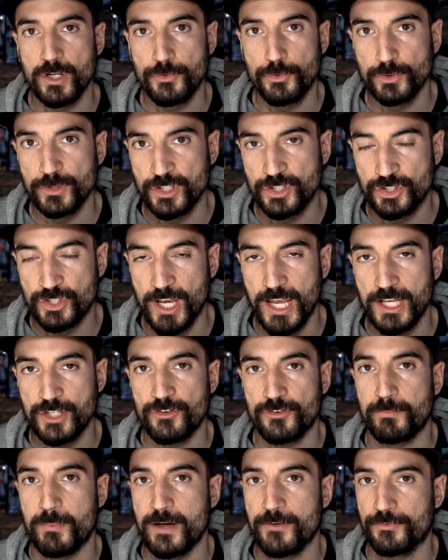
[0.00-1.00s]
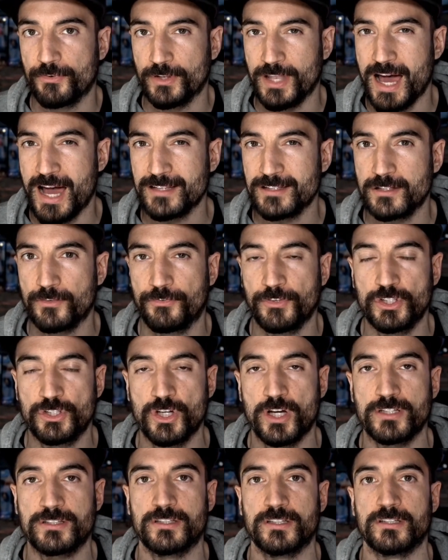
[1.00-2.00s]
to do this change of my
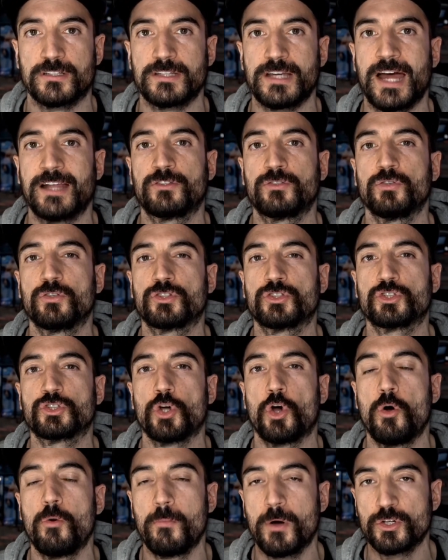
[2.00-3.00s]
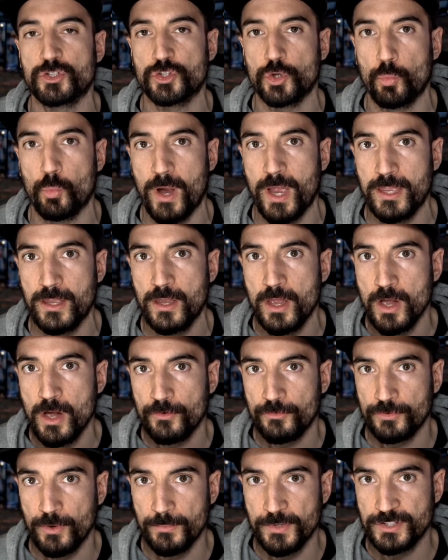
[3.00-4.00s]
philosophy justice. I took so much away
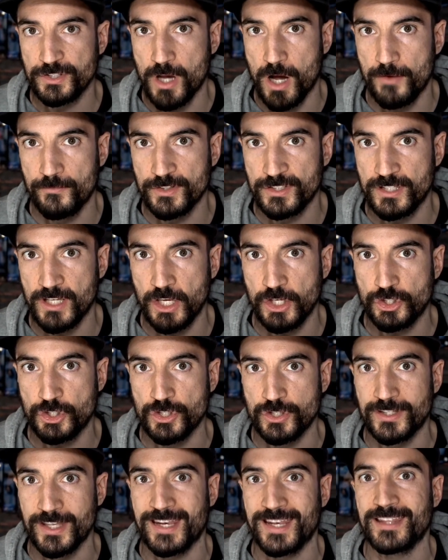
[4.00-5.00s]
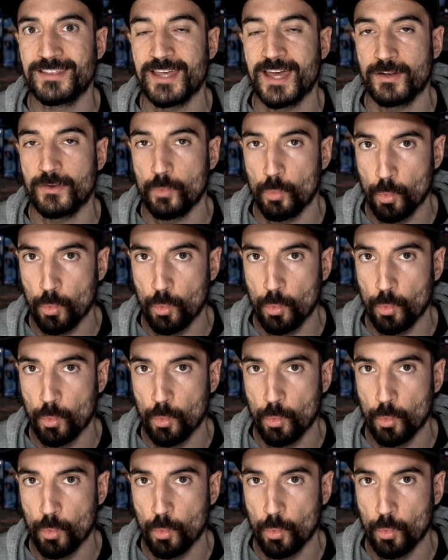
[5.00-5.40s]
from this conversation that in that